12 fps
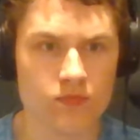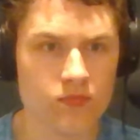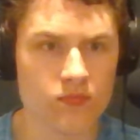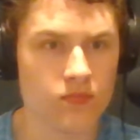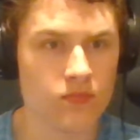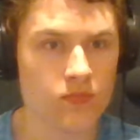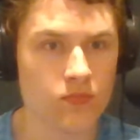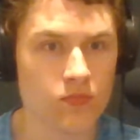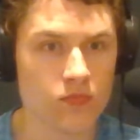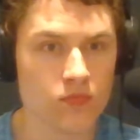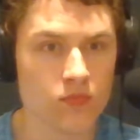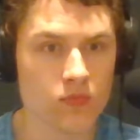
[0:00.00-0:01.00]

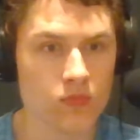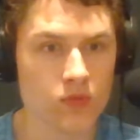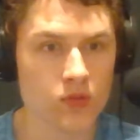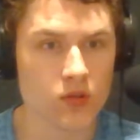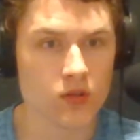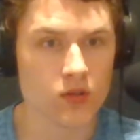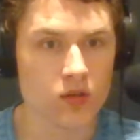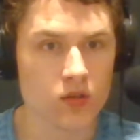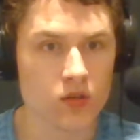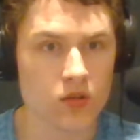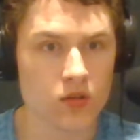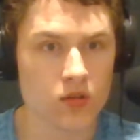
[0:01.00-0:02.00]

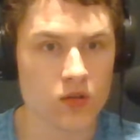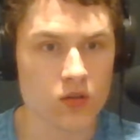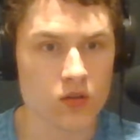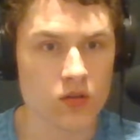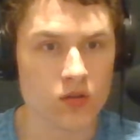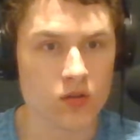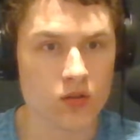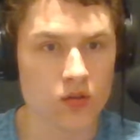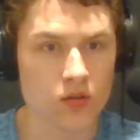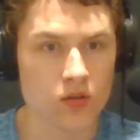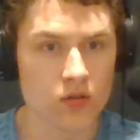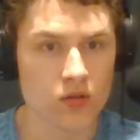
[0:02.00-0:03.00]

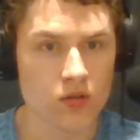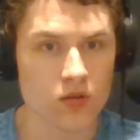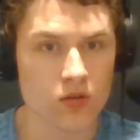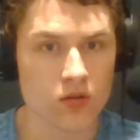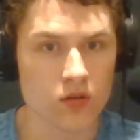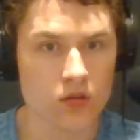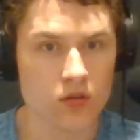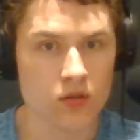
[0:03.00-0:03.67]
(no one is talking)